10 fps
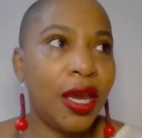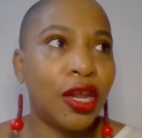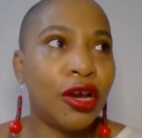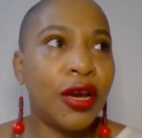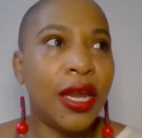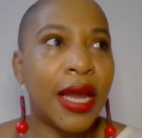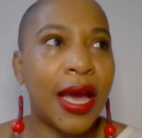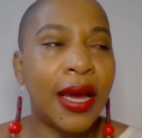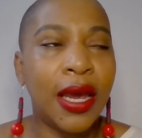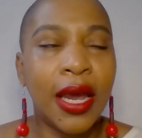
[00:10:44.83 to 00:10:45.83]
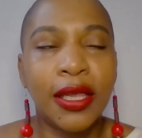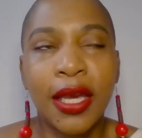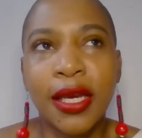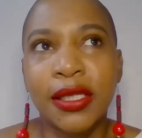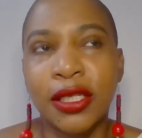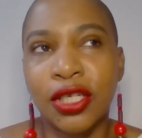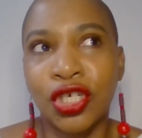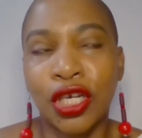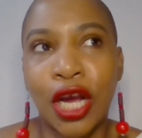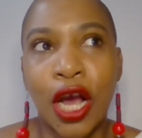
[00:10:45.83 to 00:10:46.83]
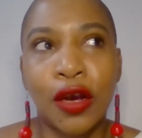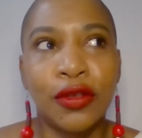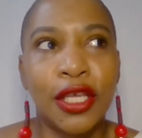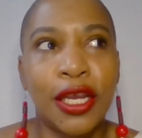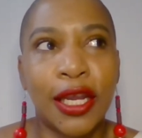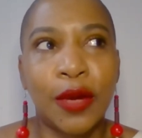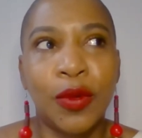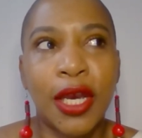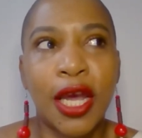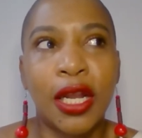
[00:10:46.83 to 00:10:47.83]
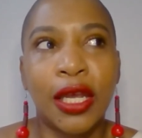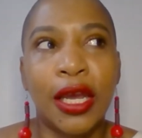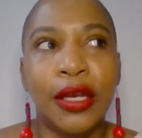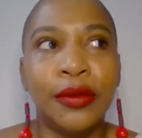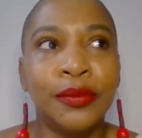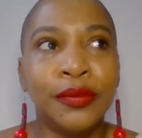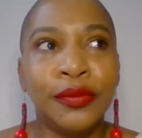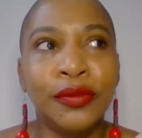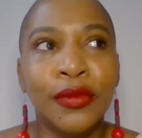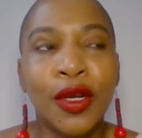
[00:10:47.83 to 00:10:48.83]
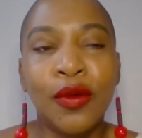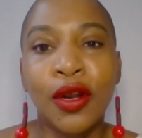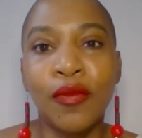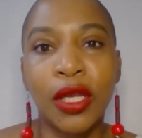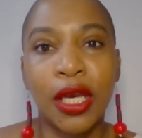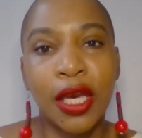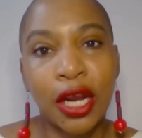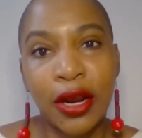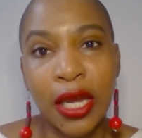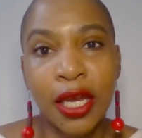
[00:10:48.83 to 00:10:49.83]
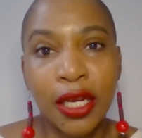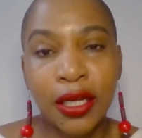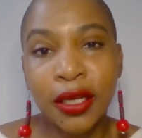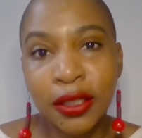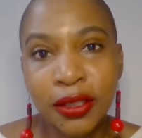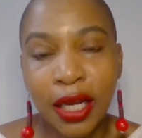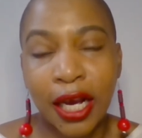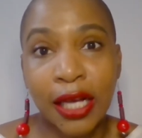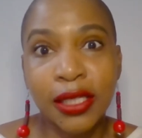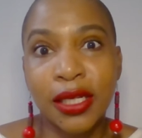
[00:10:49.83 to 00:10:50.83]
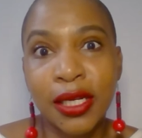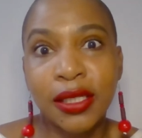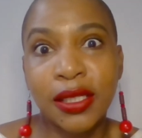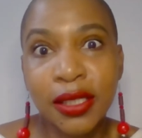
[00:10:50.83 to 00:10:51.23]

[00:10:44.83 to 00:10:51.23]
I think it's such a Chicago thing. Like, we kind of like, we don't really hit our end consonant.